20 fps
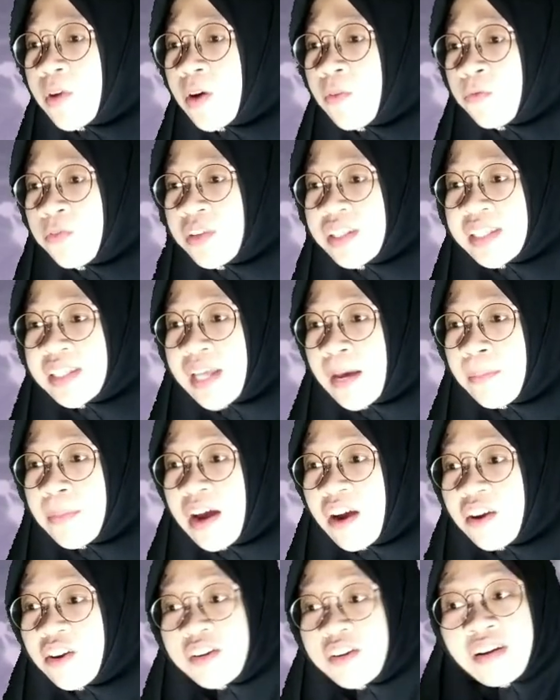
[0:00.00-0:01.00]
of pizza by
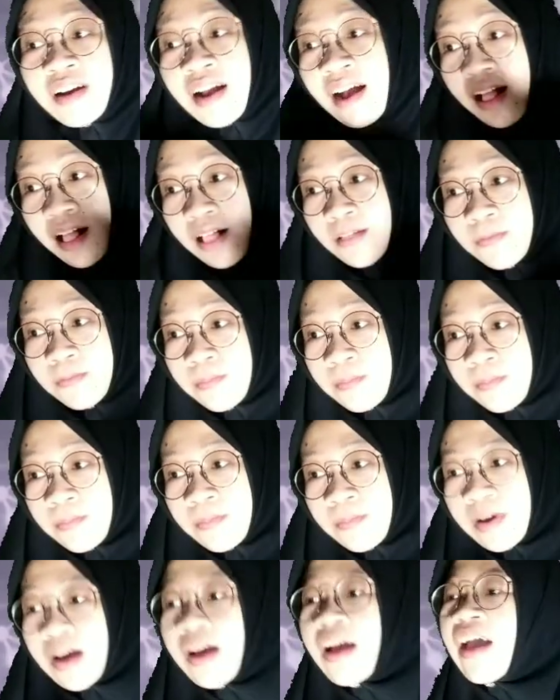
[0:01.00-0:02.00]
another half?
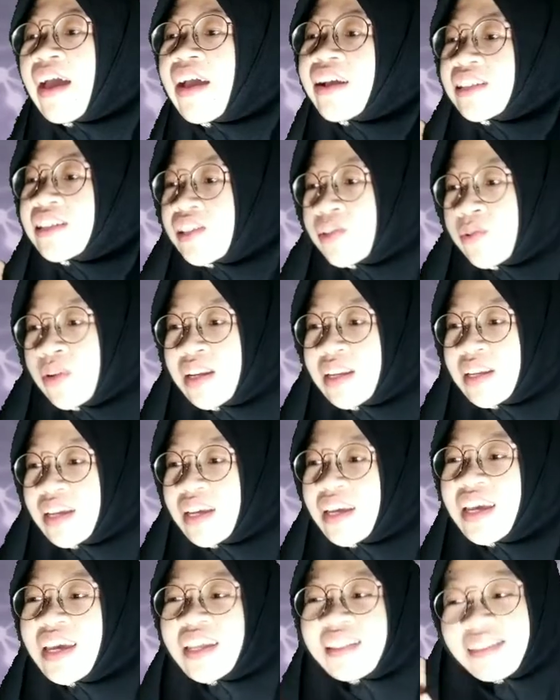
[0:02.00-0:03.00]
Actually,
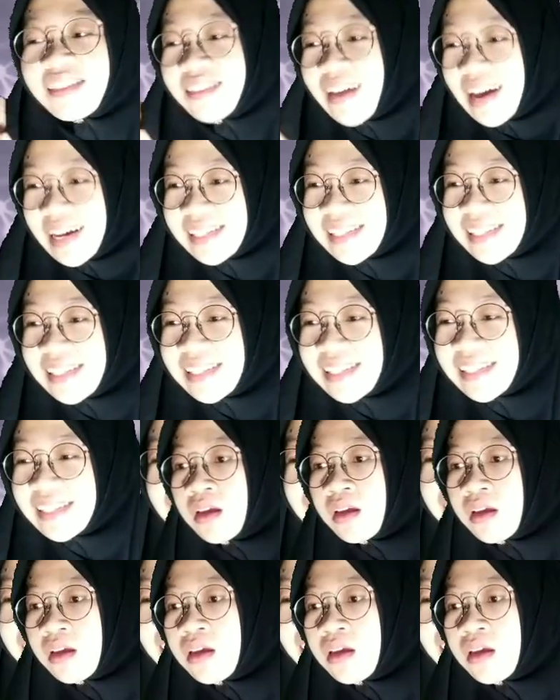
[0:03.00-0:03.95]
it does.